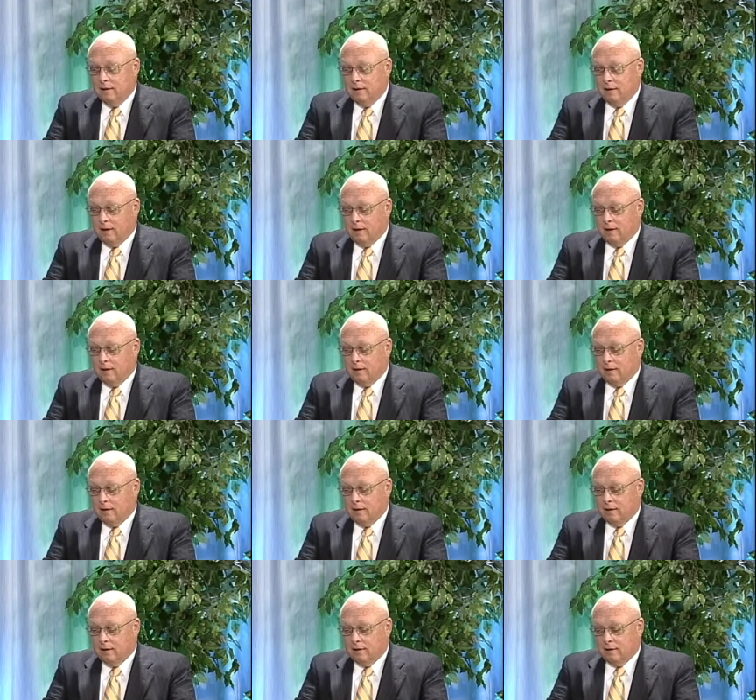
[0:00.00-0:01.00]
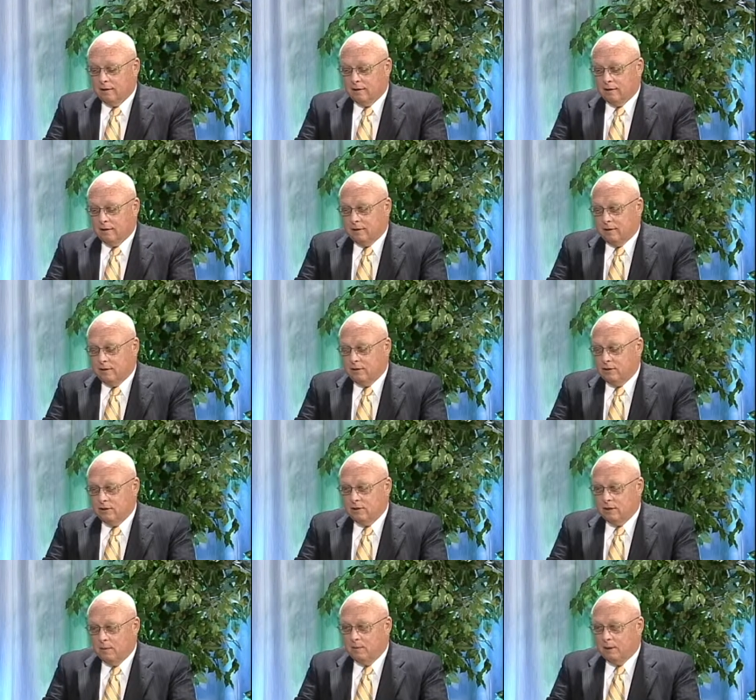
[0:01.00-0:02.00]
and uh, it's
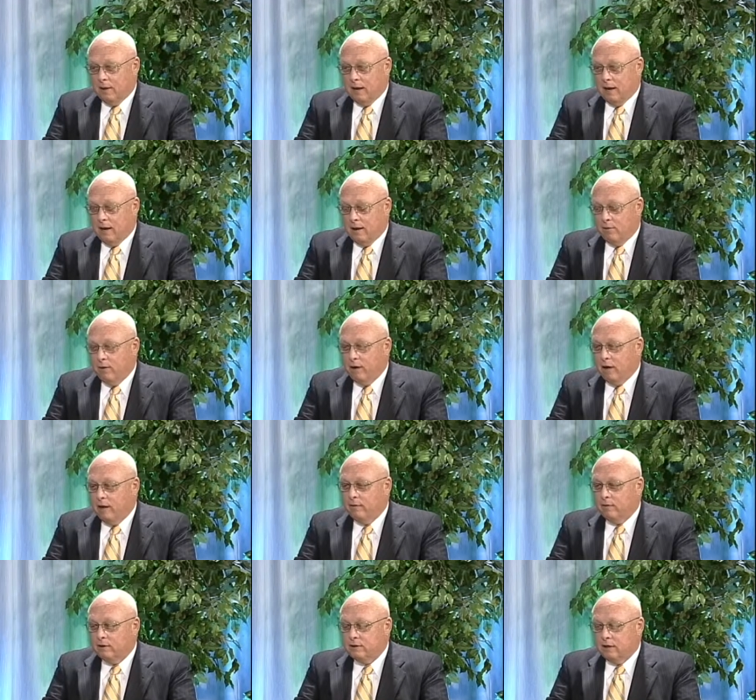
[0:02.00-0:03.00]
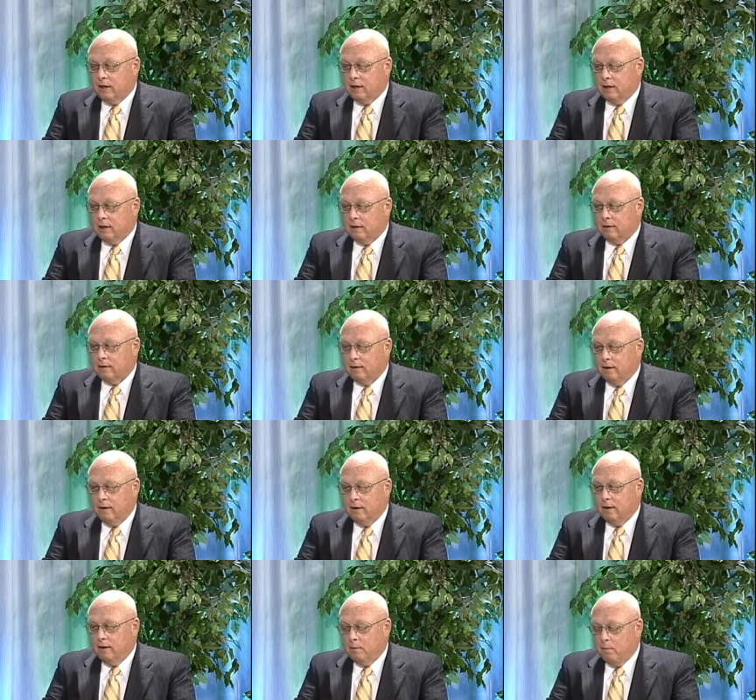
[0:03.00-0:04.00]
just something I, I, really love this city and
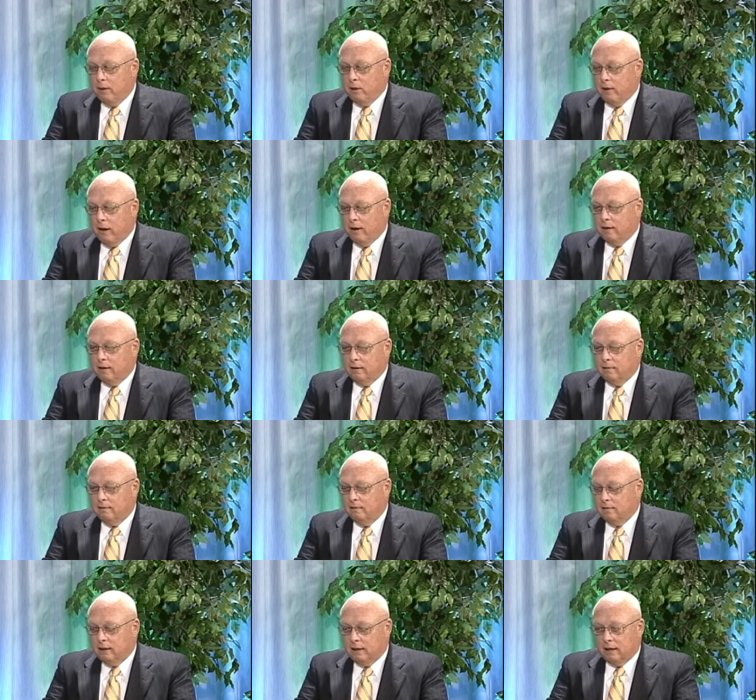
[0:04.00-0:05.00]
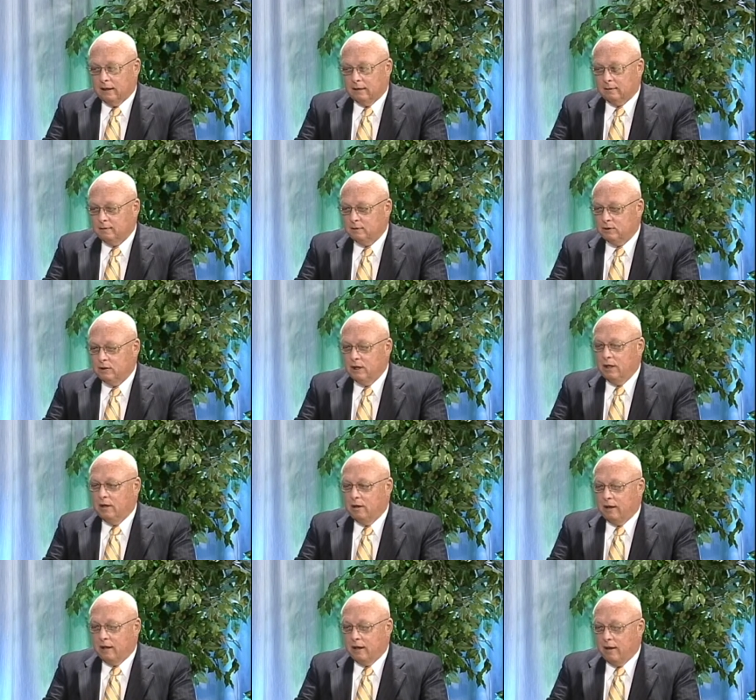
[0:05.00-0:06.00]
been around it uh,
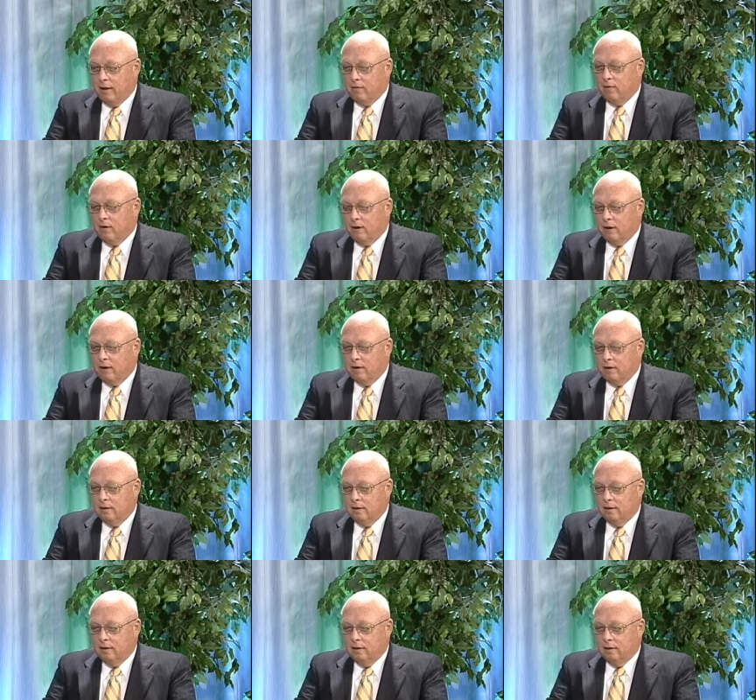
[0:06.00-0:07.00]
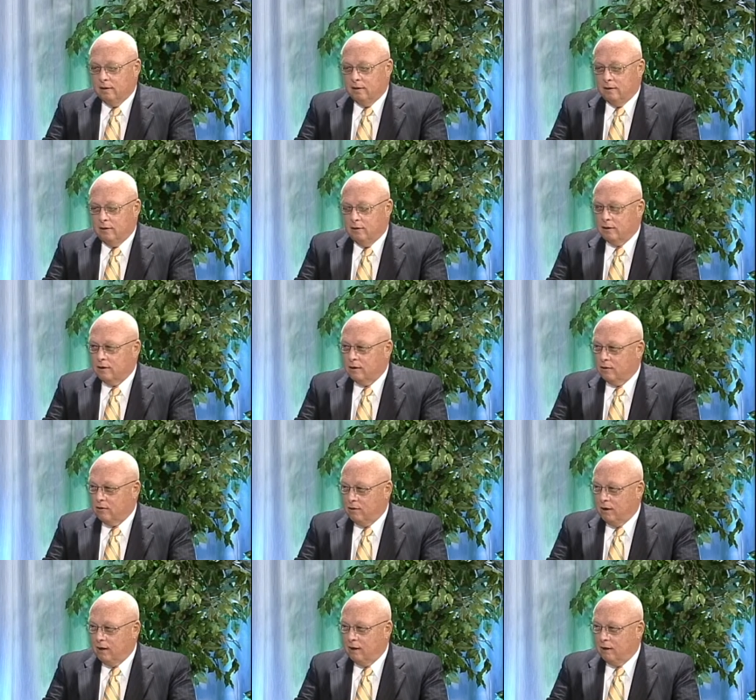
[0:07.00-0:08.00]
still in every nook and
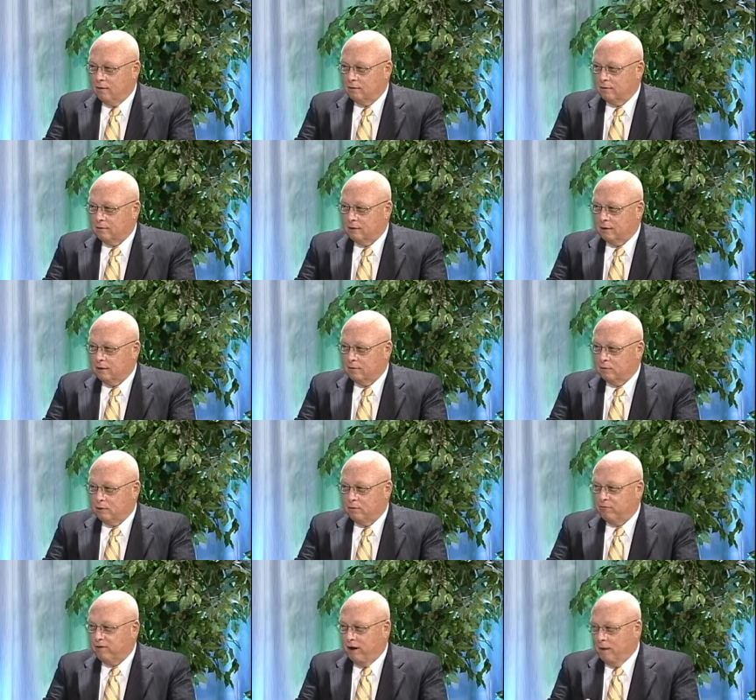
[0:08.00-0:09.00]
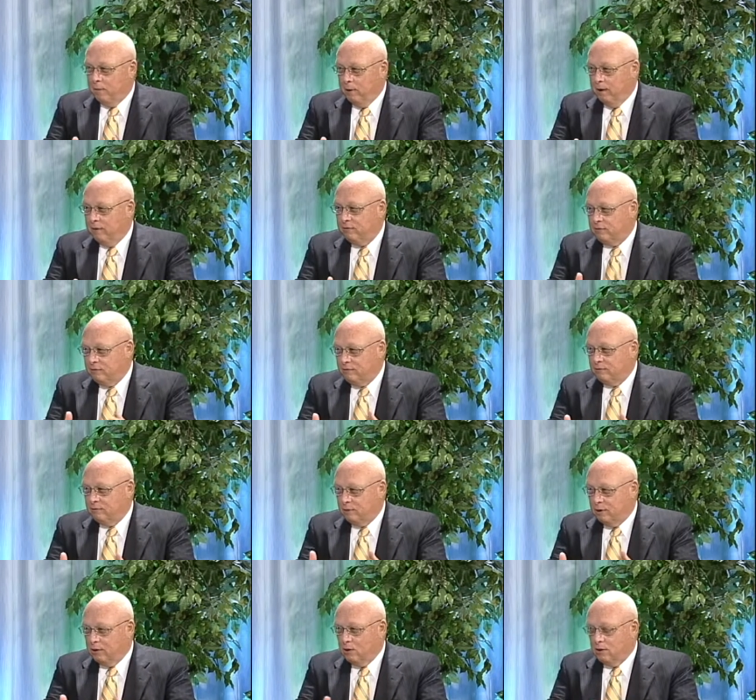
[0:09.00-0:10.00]
cranny uh, with the Fire Buffs,
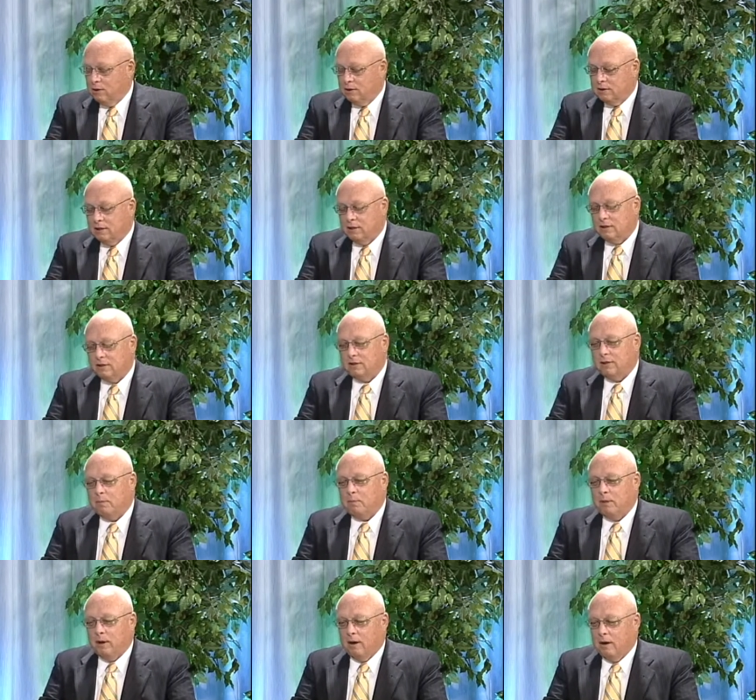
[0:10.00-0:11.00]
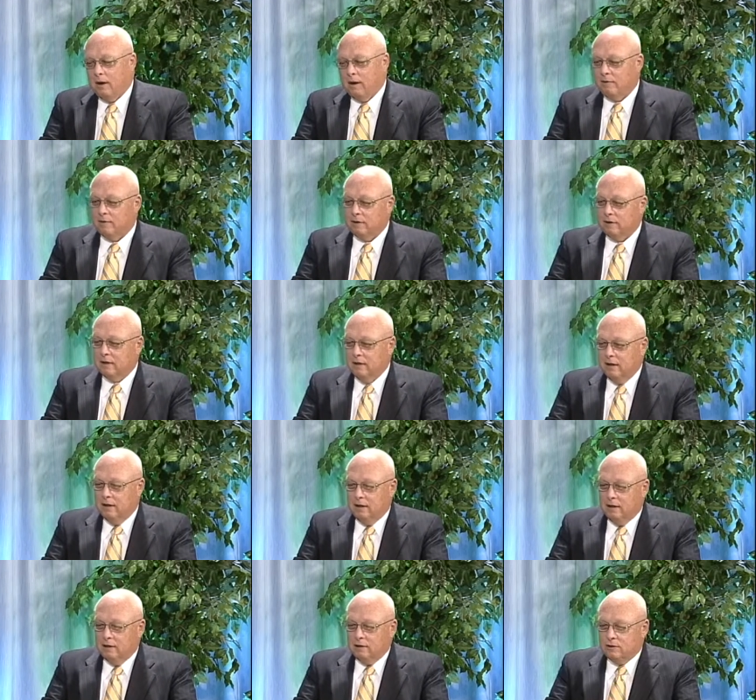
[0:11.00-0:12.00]
one of the organizations I'm part of, and
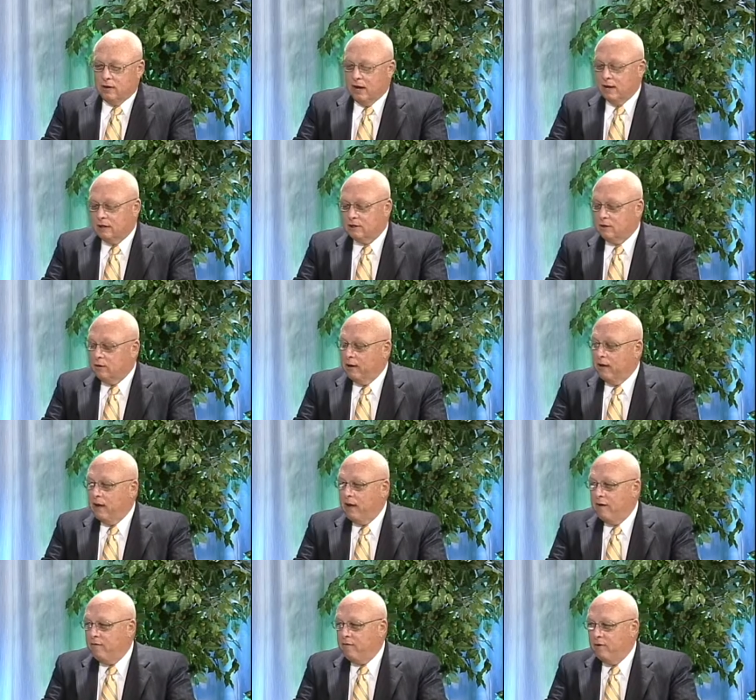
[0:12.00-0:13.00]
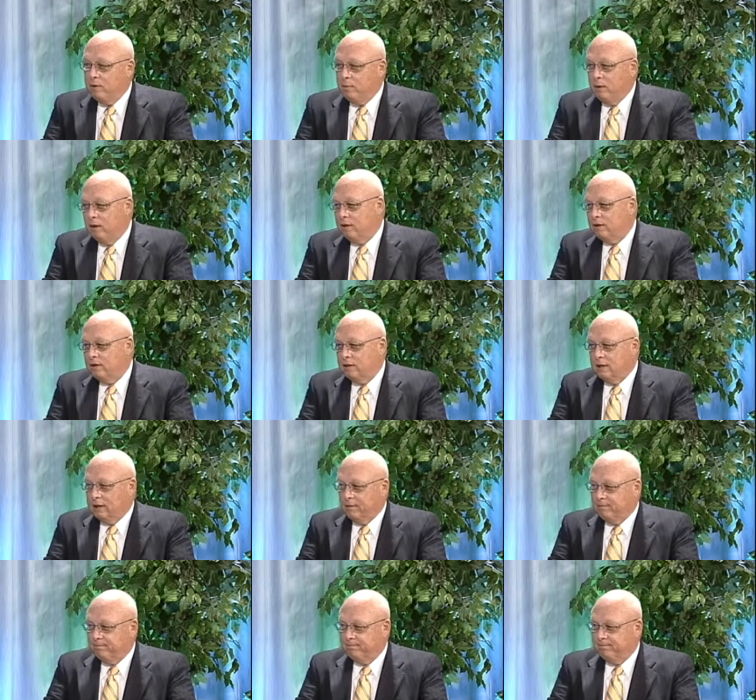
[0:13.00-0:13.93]
so I get to go to every part of the city.